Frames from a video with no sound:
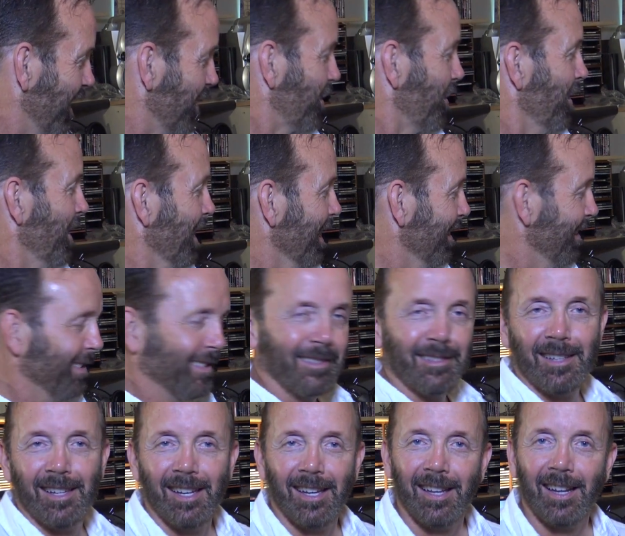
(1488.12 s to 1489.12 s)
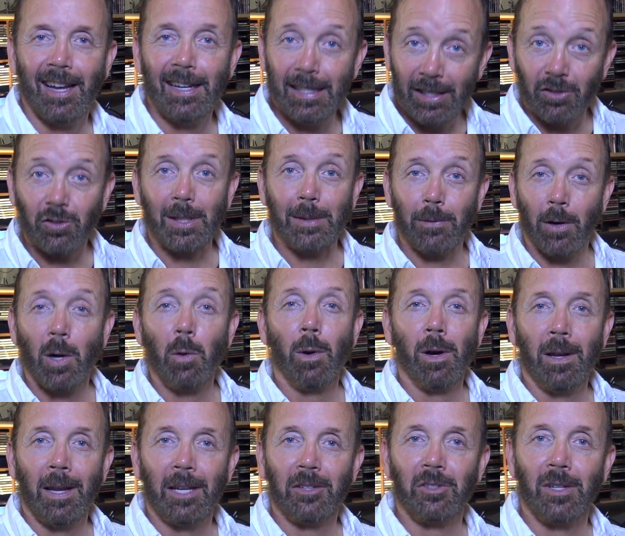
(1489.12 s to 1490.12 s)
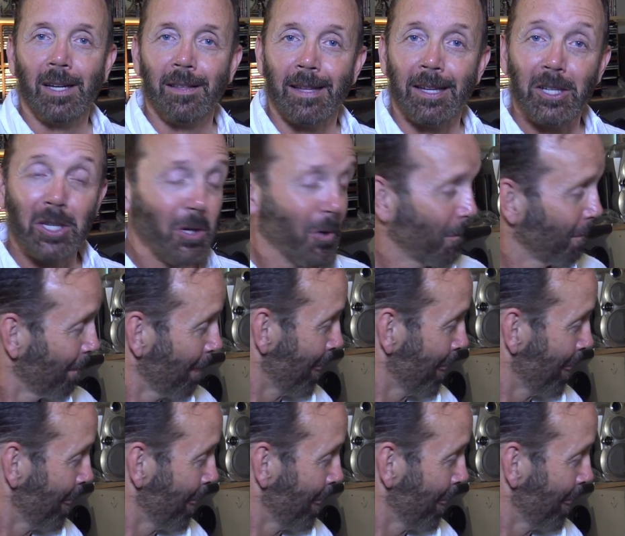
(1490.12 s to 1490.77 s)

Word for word: yes, you did. And I did sleep very well last night, thank you.